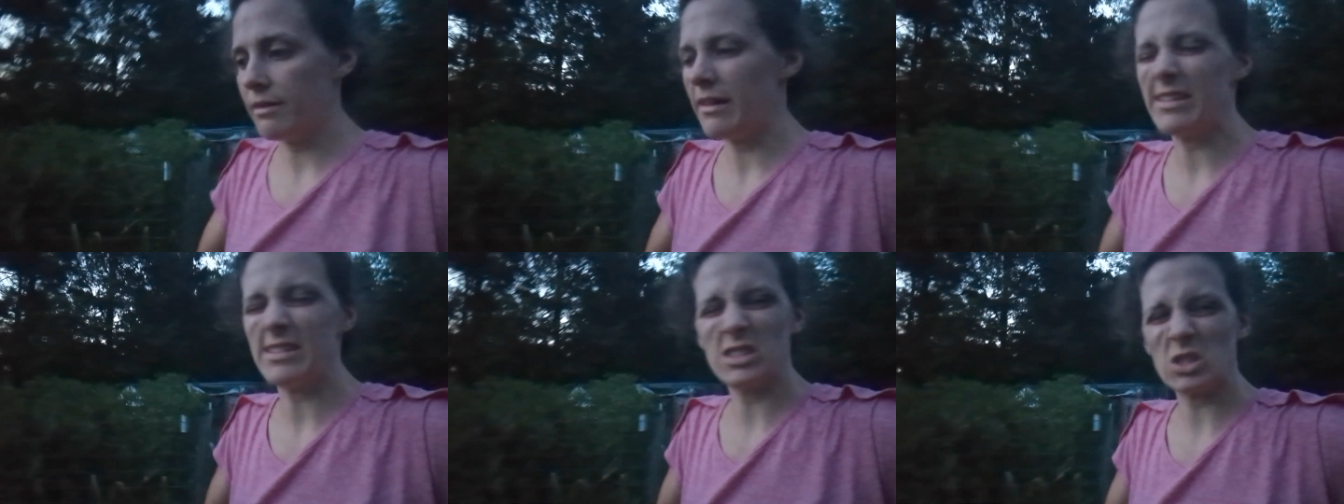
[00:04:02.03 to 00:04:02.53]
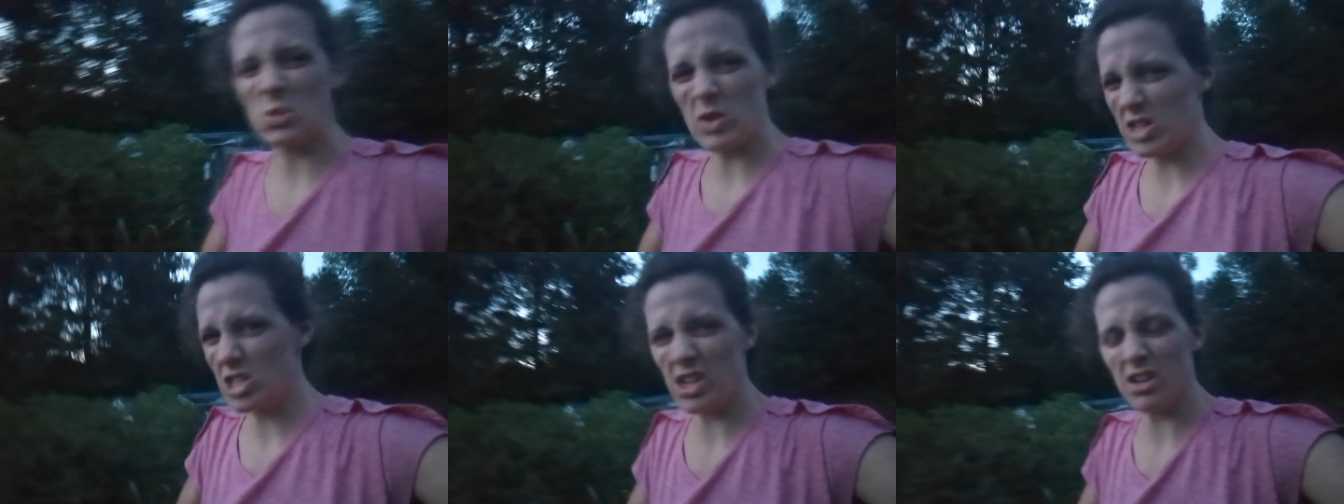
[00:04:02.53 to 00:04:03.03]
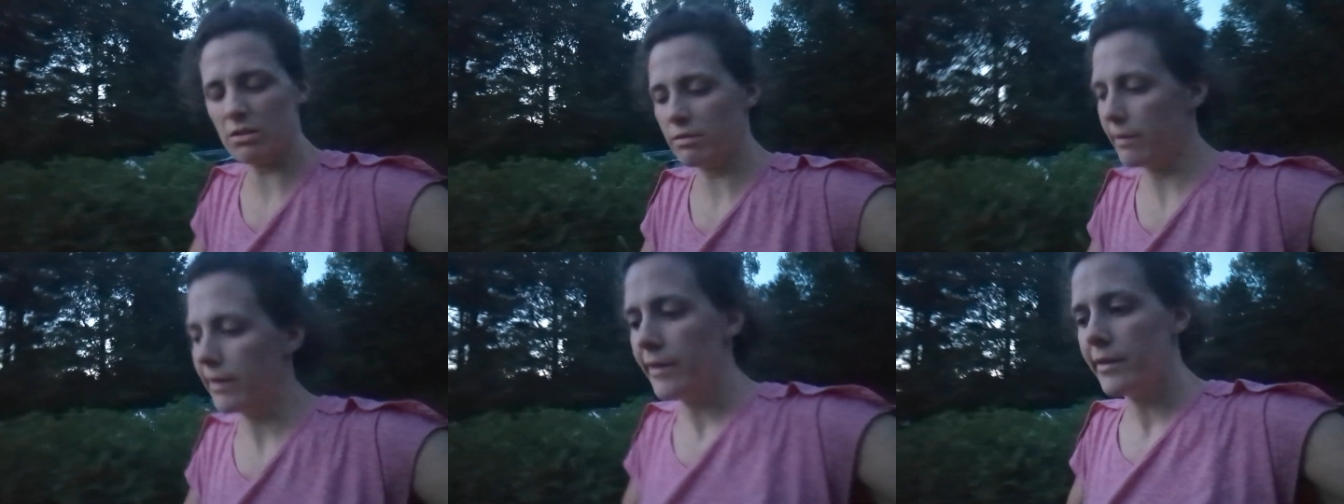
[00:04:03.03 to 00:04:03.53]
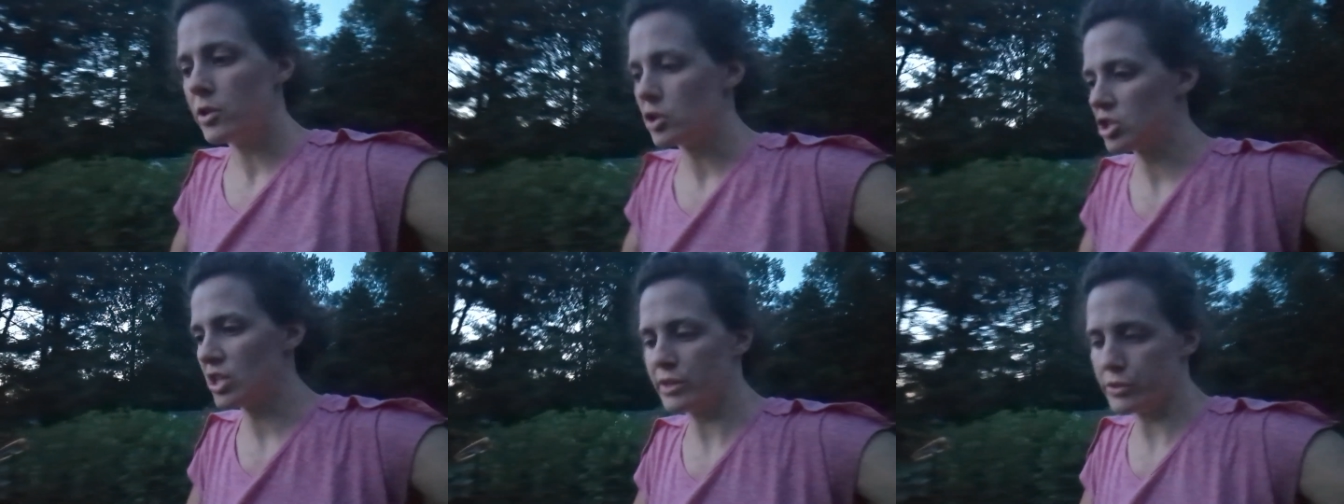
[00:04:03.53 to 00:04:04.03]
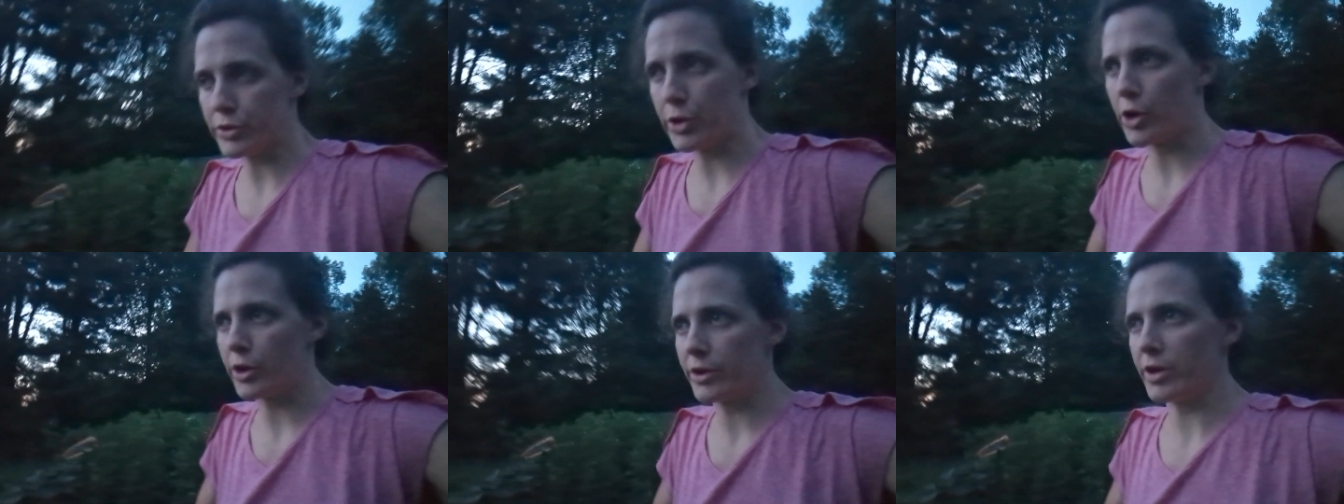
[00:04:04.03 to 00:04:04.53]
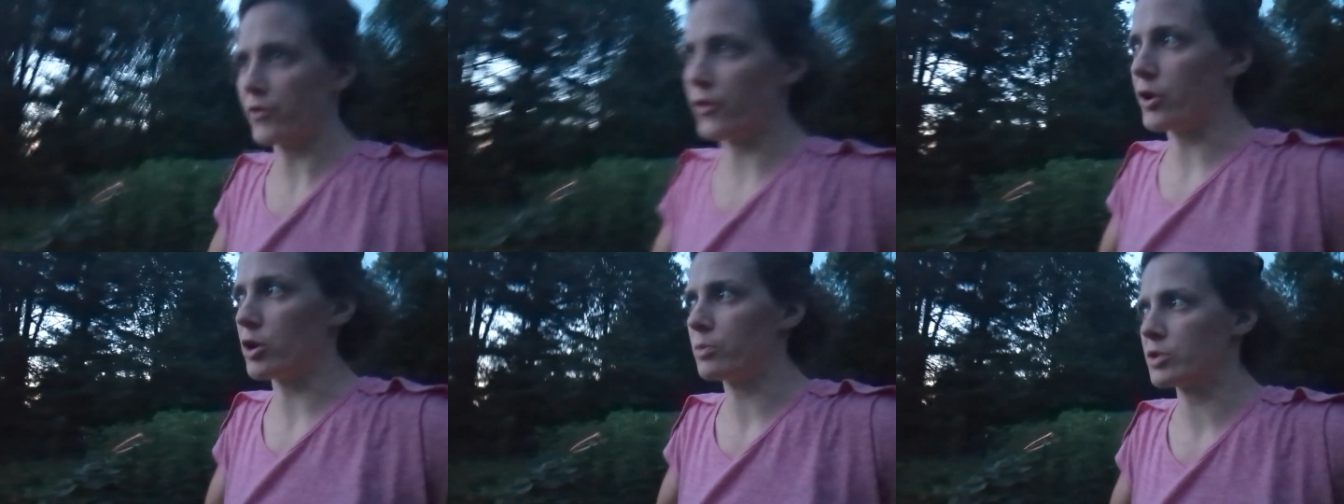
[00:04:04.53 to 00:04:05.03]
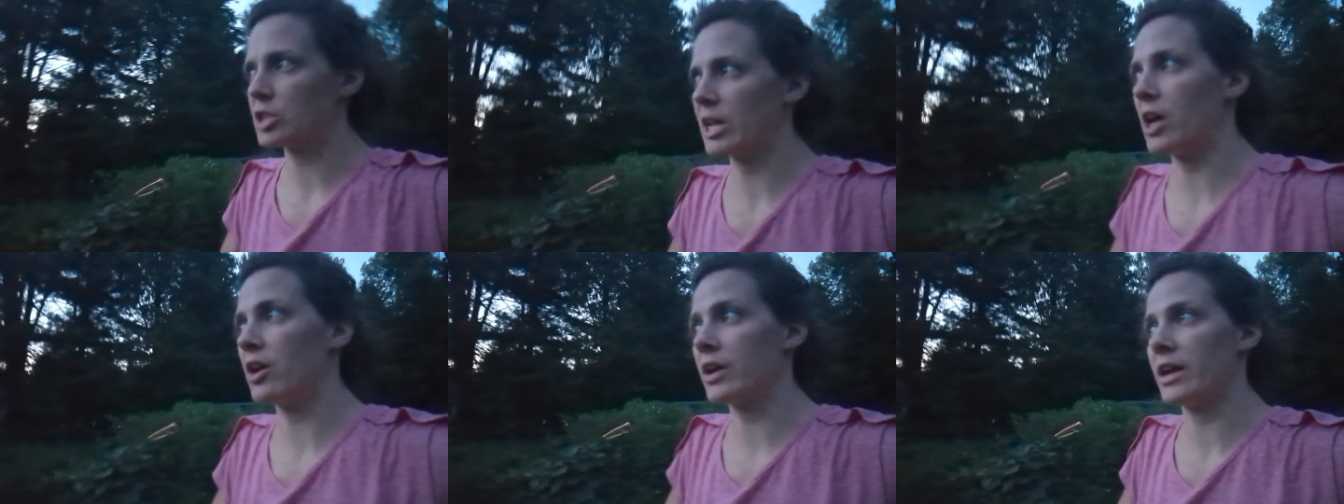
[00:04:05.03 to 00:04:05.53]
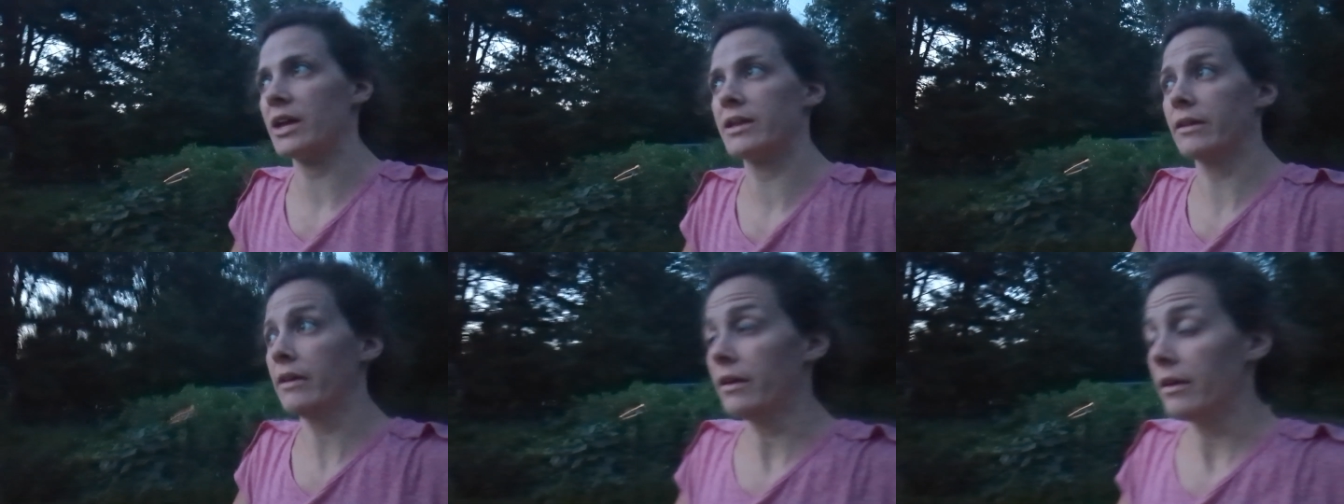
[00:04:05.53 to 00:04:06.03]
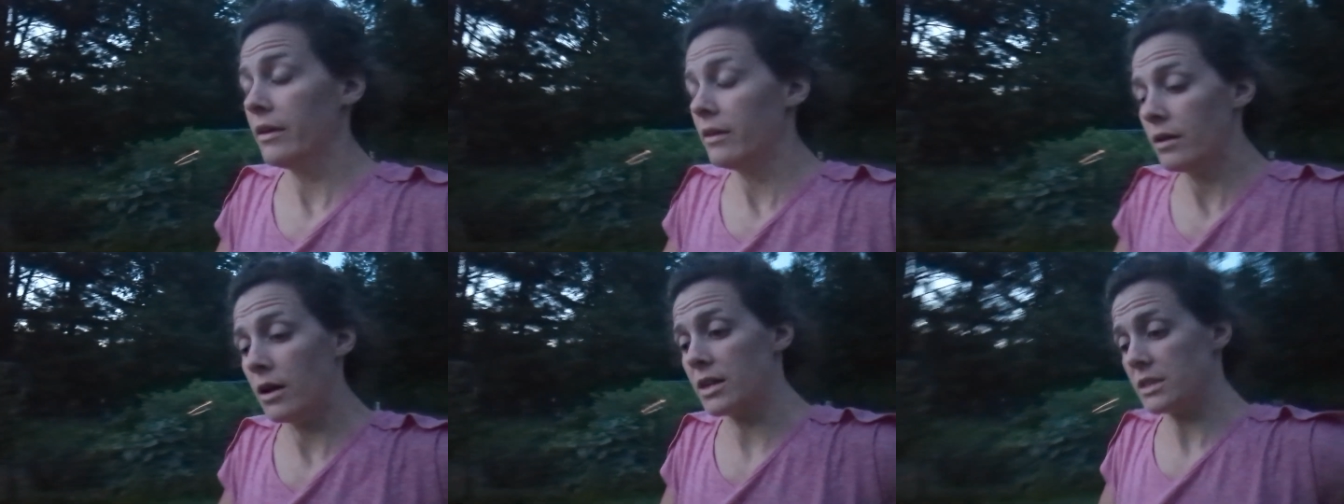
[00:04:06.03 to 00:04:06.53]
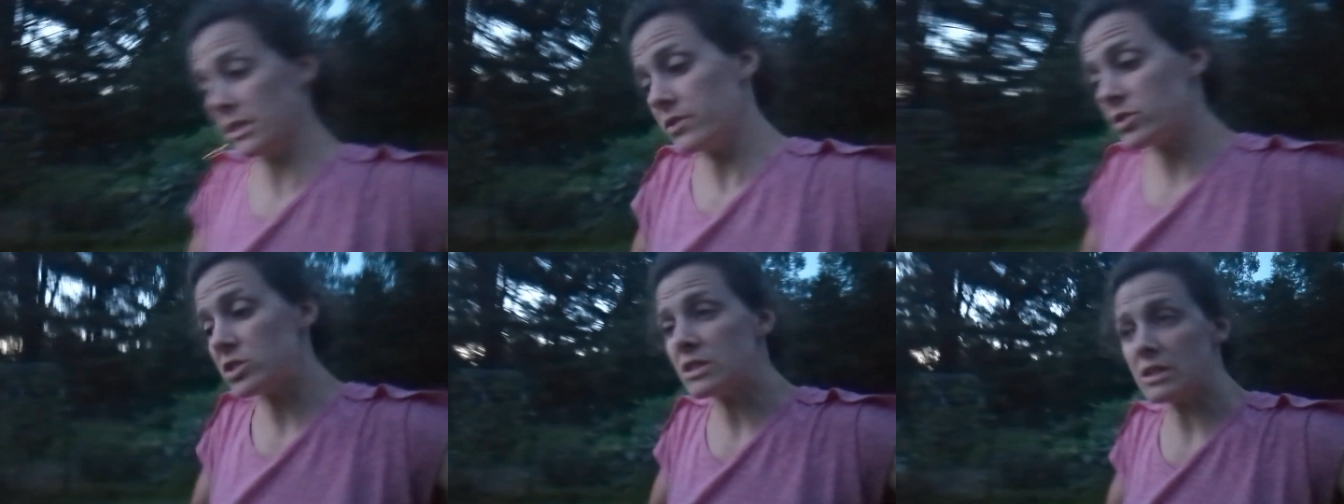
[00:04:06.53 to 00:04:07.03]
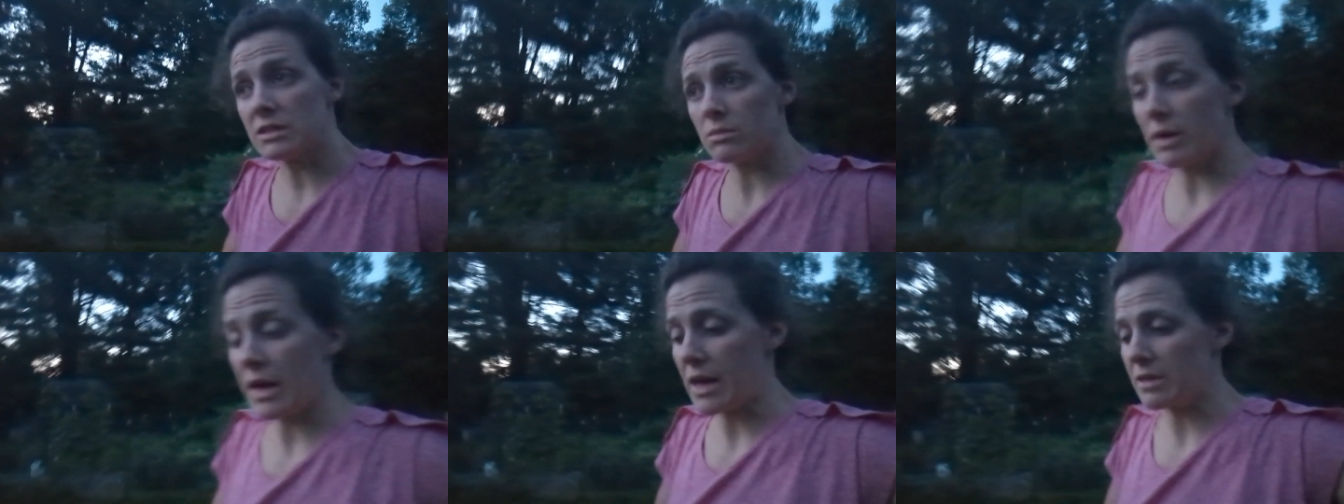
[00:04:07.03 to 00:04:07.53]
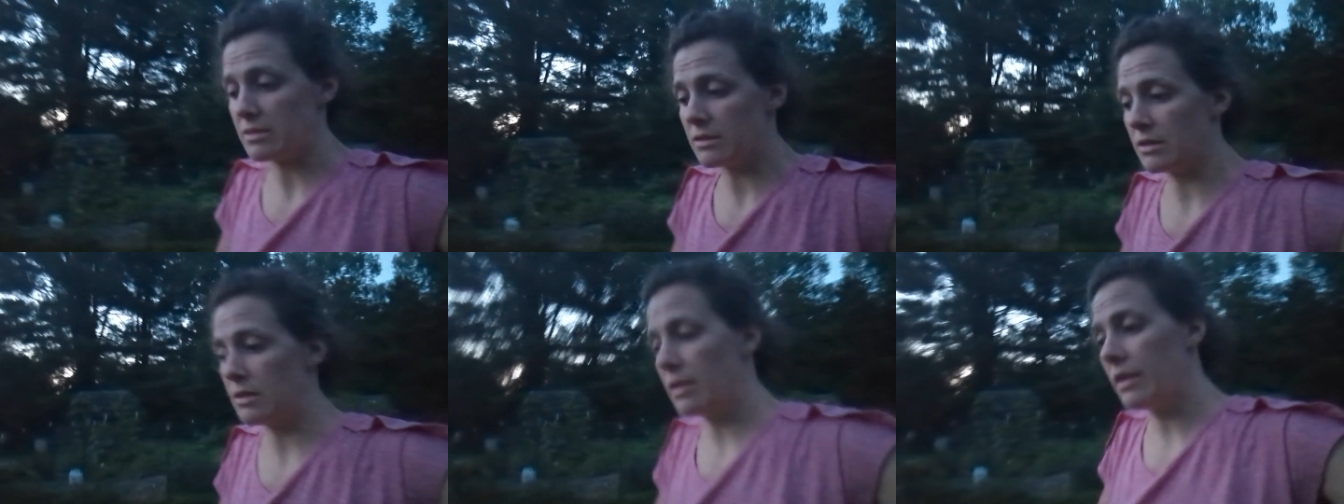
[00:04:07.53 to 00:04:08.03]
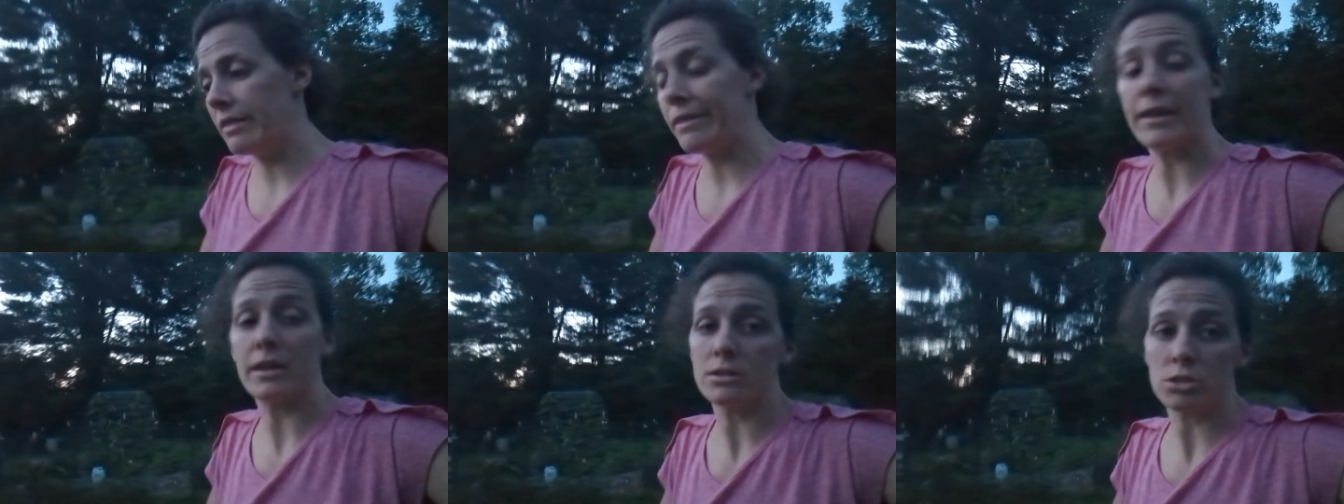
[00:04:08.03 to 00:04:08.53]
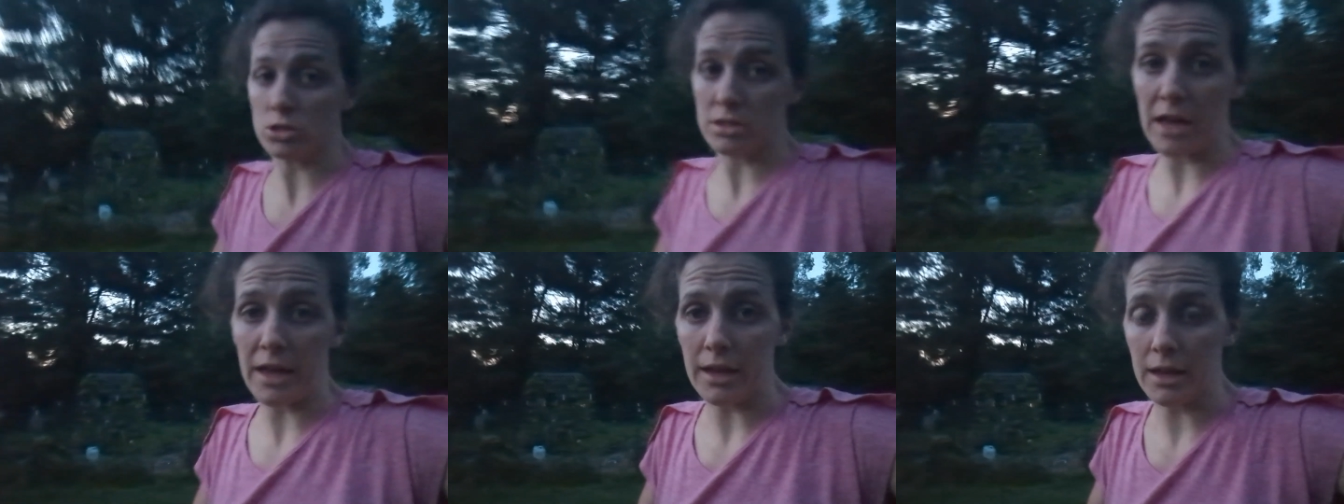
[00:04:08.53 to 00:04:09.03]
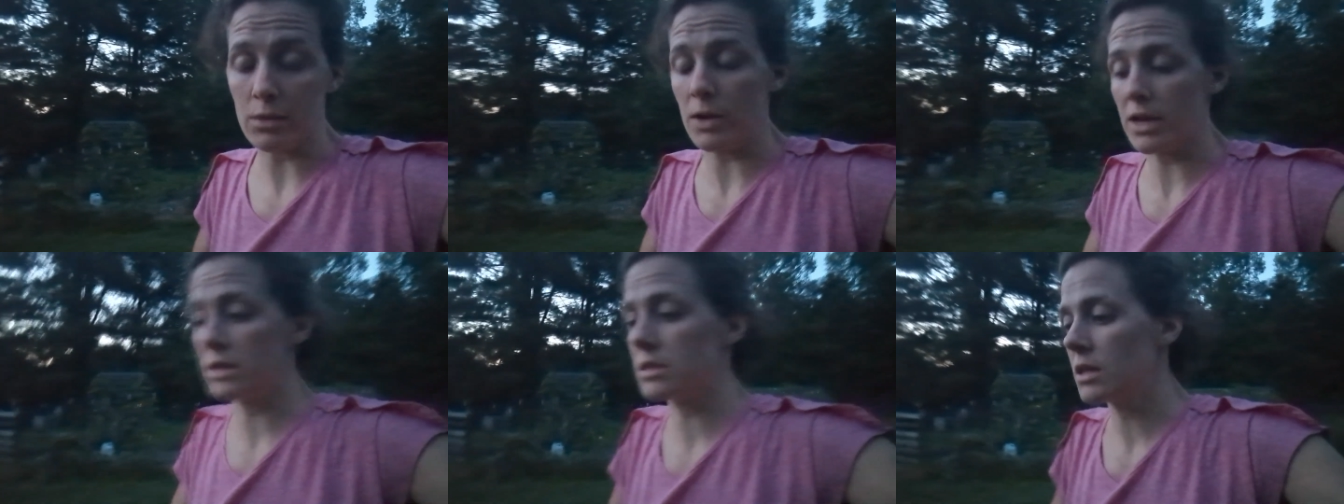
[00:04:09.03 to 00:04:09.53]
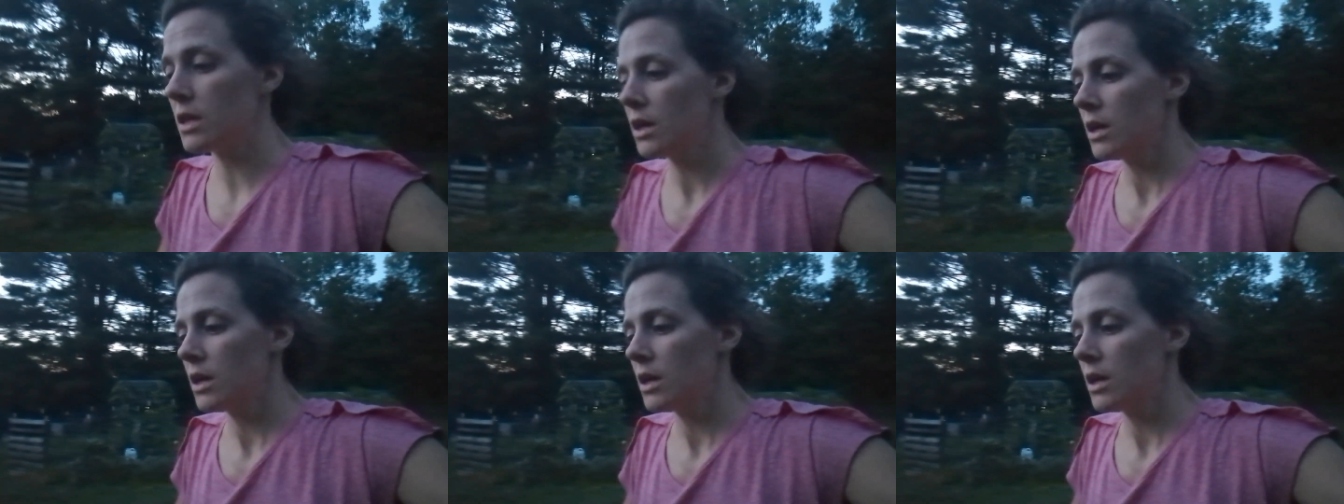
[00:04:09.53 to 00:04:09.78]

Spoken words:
It's squishy. The shell isn't hard enough for her to push it out, and honestly, if she doesn't pass it, then she'll die anyways.